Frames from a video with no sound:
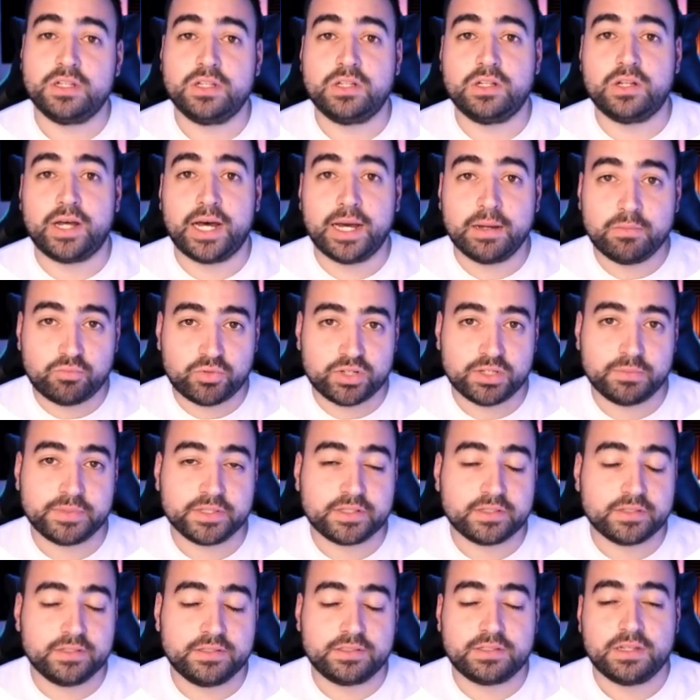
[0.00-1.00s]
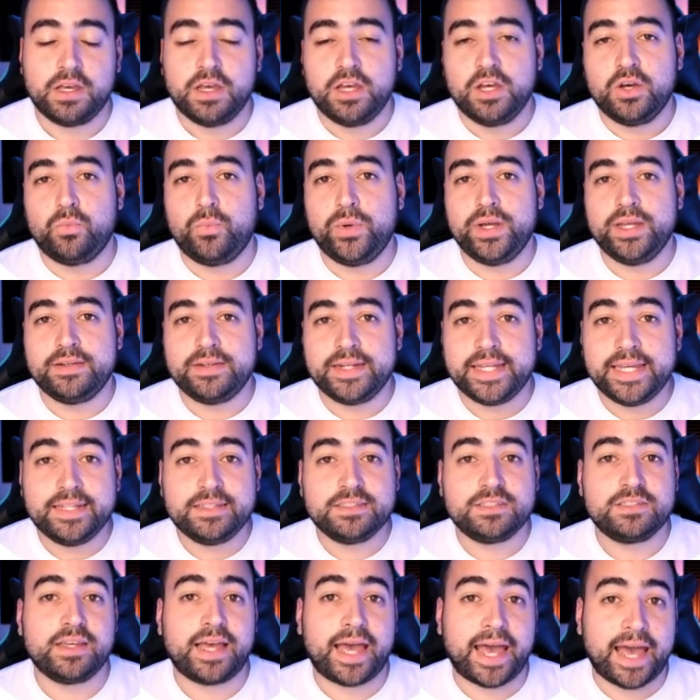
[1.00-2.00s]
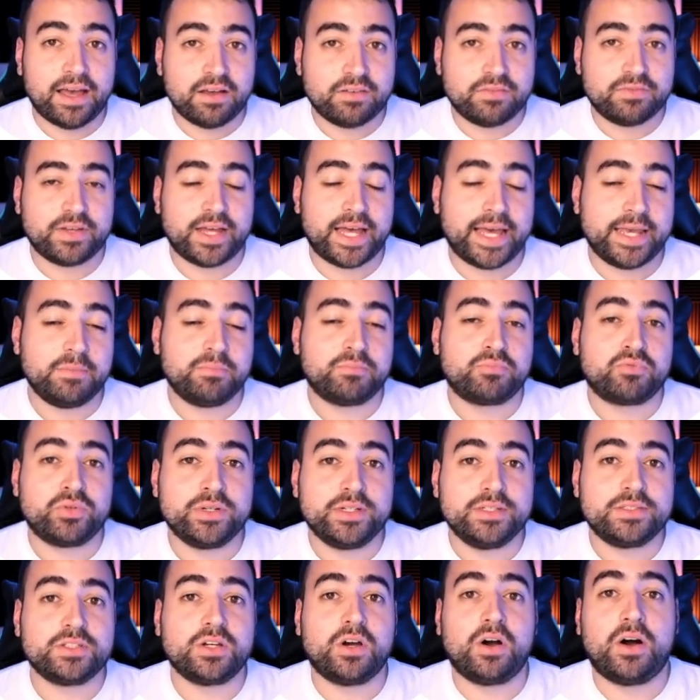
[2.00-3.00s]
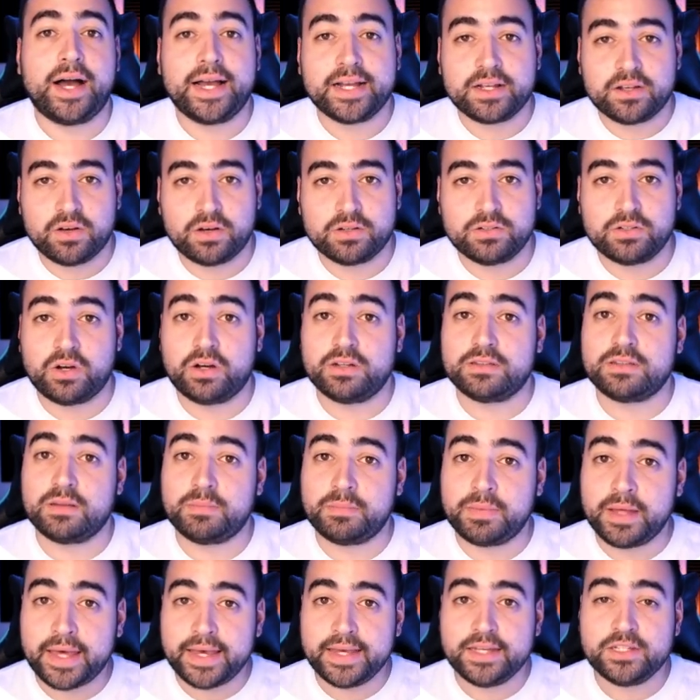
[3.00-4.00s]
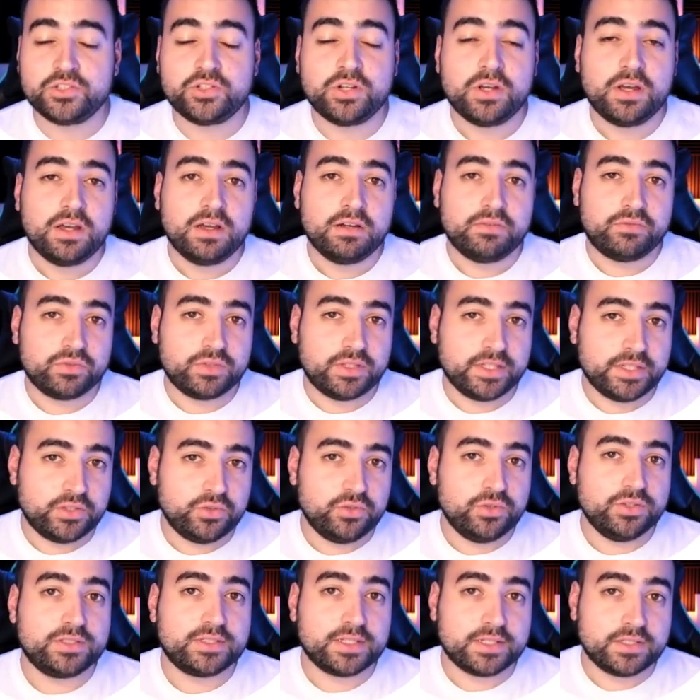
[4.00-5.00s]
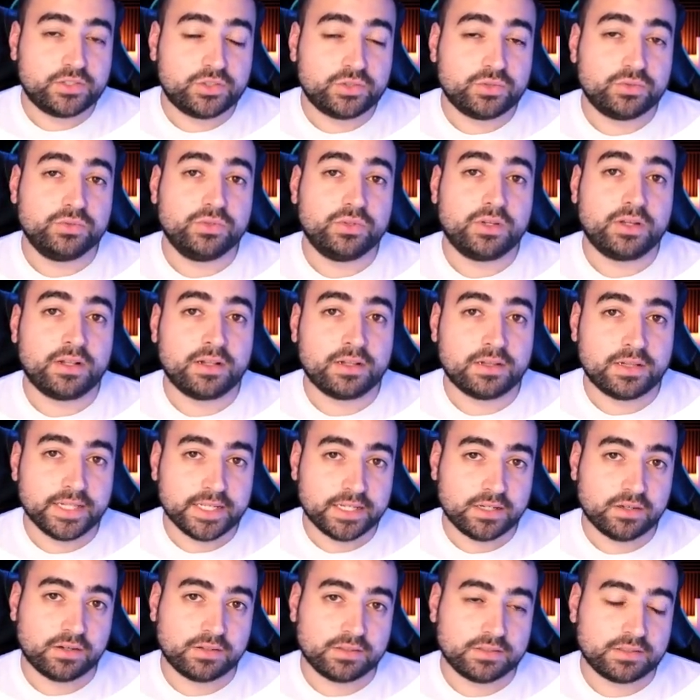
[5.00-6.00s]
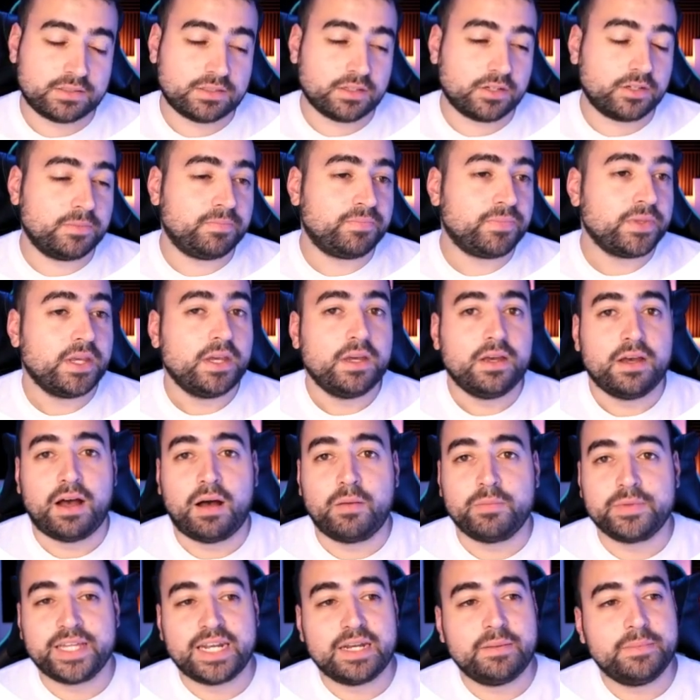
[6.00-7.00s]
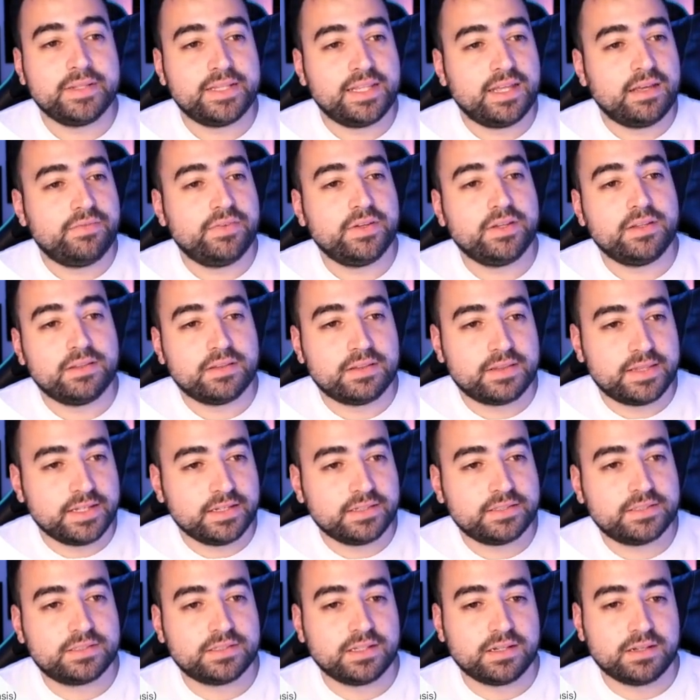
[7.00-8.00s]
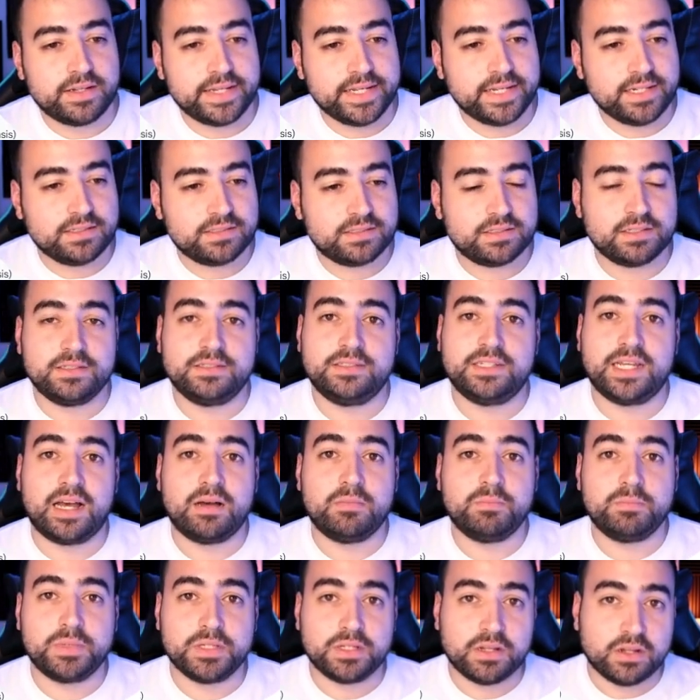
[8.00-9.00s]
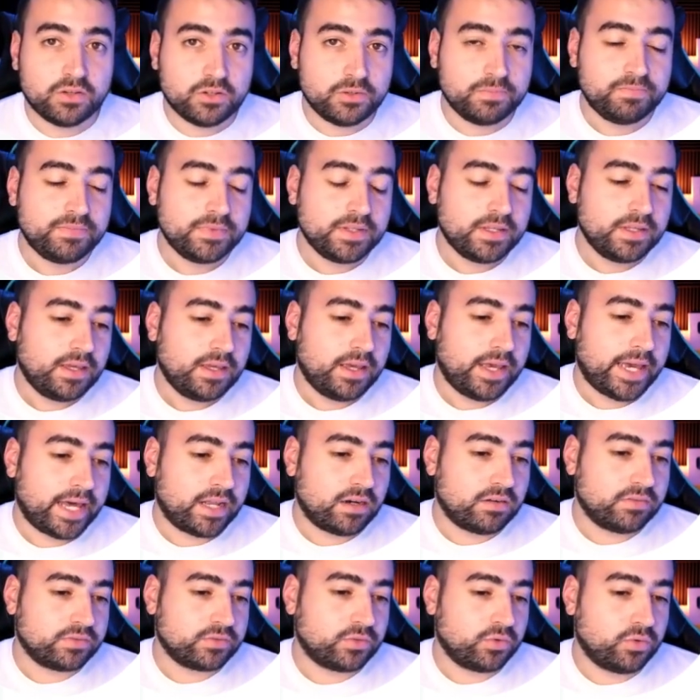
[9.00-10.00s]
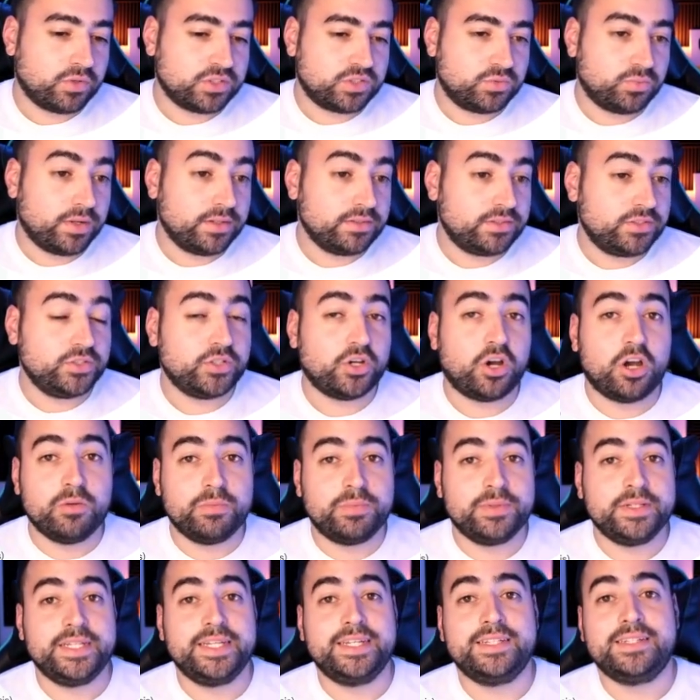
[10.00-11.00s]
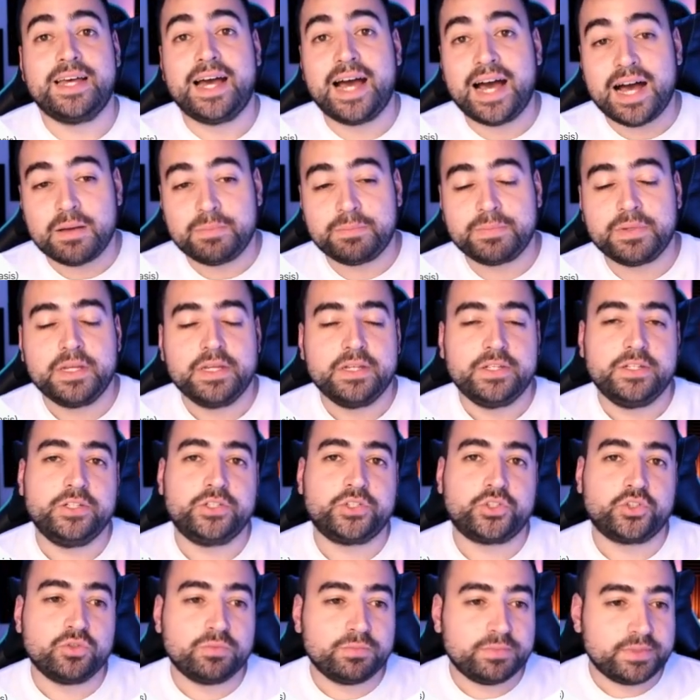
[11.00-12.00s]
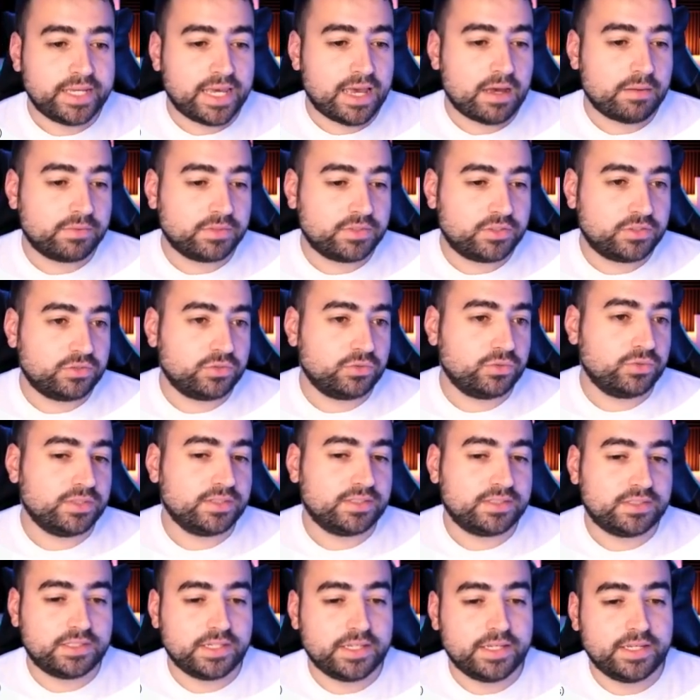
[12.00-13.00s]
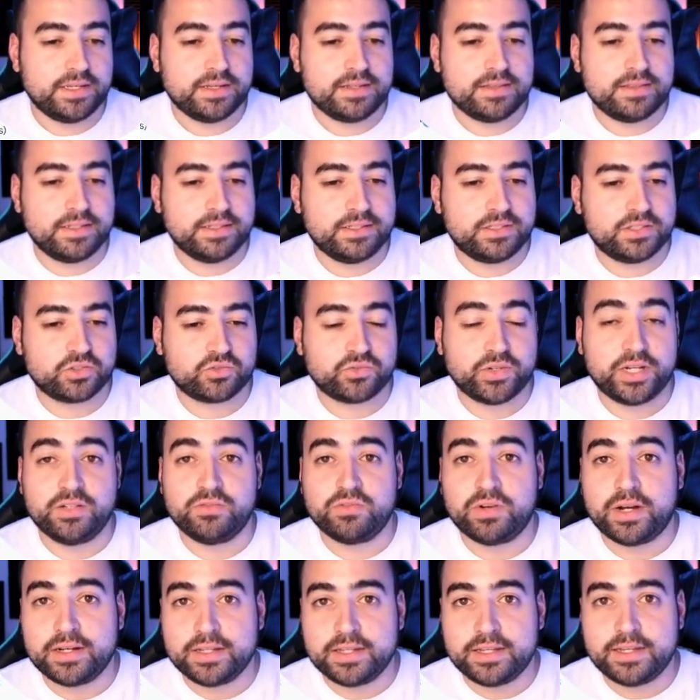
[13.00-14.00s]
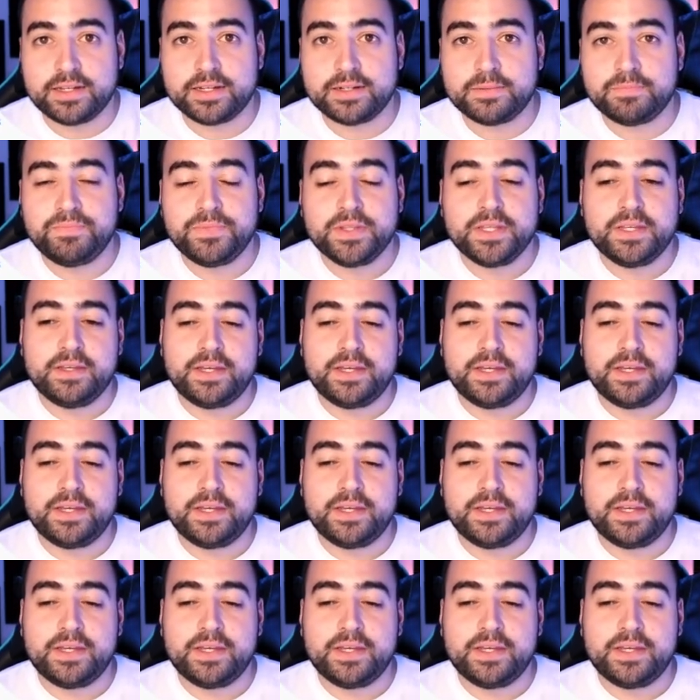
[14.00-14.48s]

library because we need to have a print icon on the page for the user to click on. So I'm going to be leaving this linked down below and of course, once you open it up, you should be able to see this screen right here.